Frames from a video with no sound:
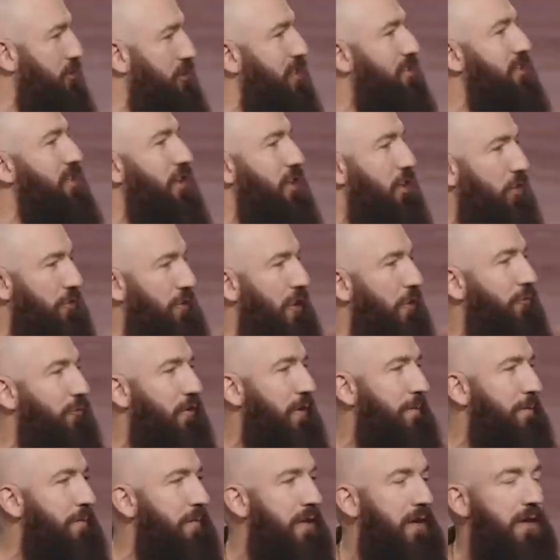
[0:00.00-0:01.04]
it's a little
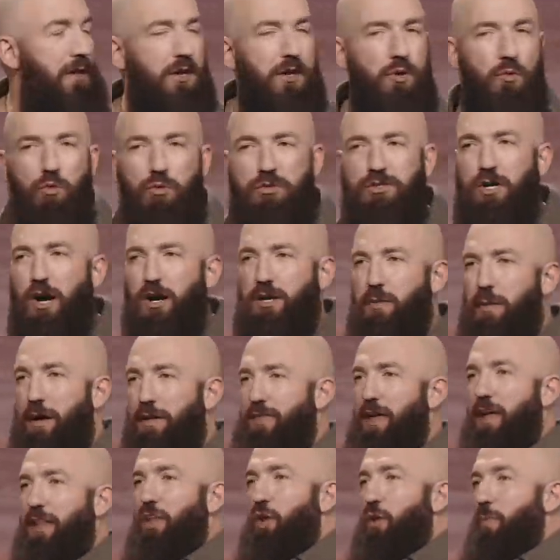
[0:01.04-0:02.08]
different. We'll talk about
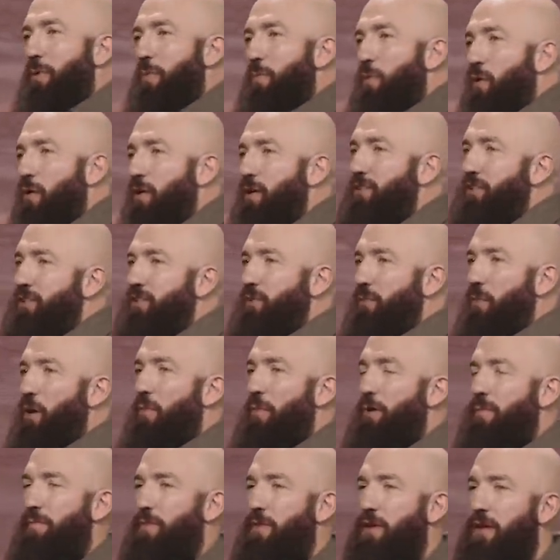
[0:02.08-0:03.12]
that a little bit more in just a
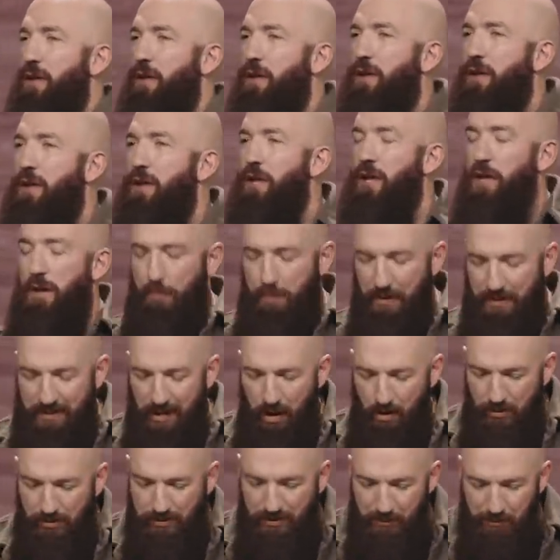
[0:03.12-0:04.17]
moment. But
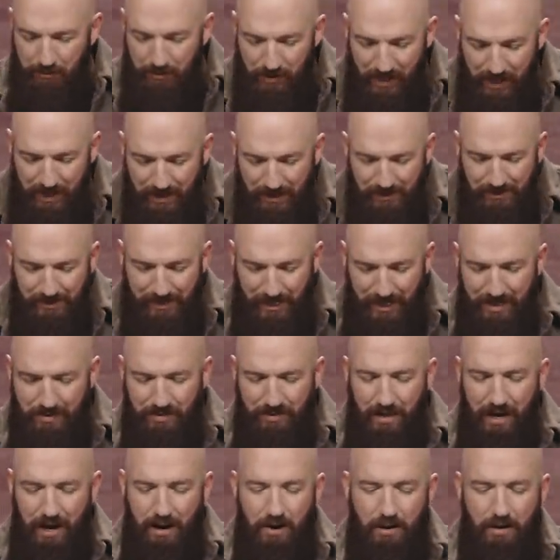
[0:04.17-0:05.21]
there are some things in
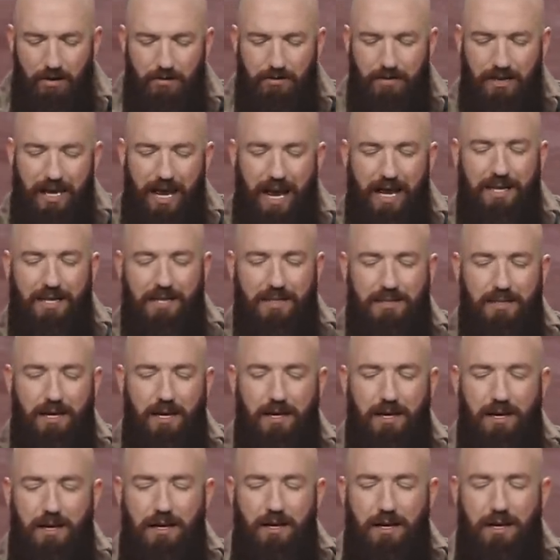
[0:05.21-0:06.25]
there that I could
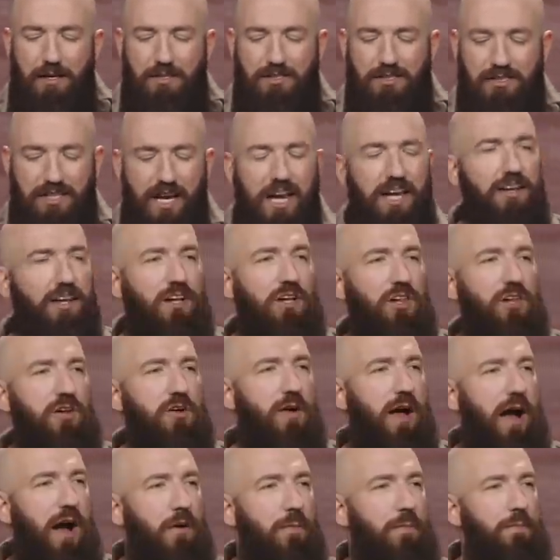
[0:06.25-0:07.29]
stand to clear
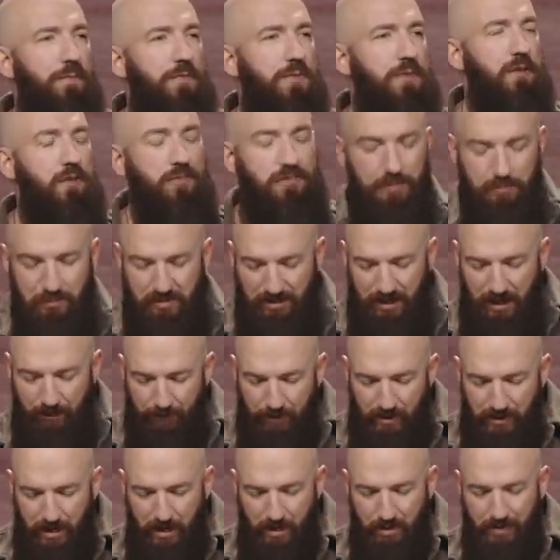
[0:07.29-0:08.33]
out. There's some stuff
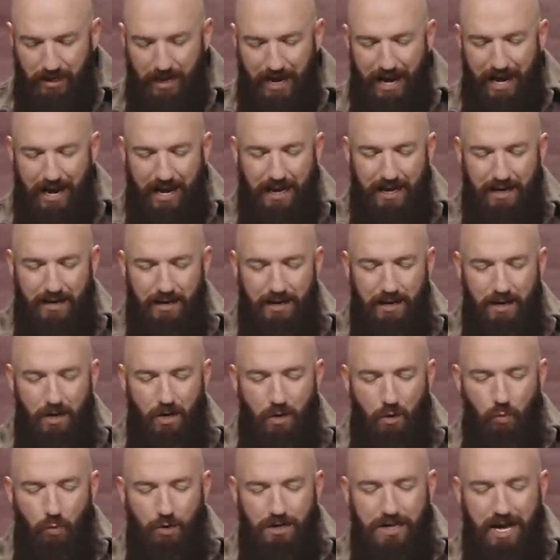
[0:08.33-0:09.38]
in there that I
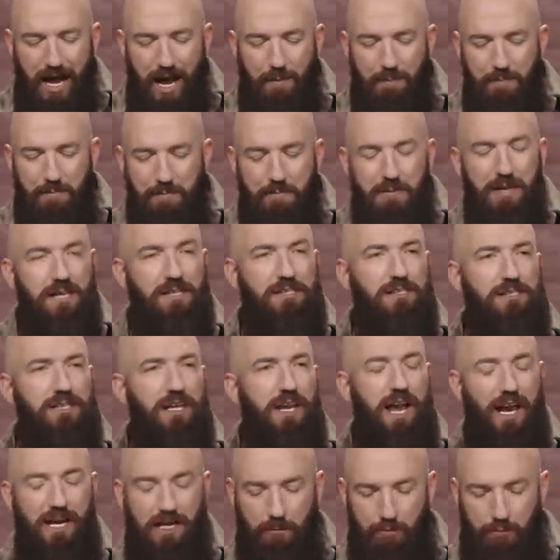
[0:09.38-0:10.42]
would not miss that
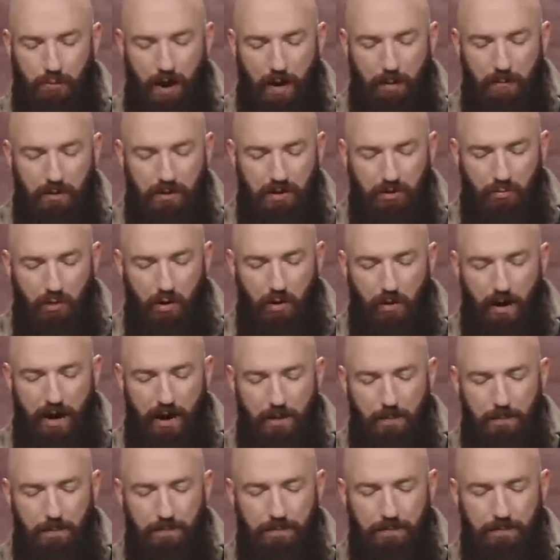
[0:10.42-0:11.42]
I could probably throw out.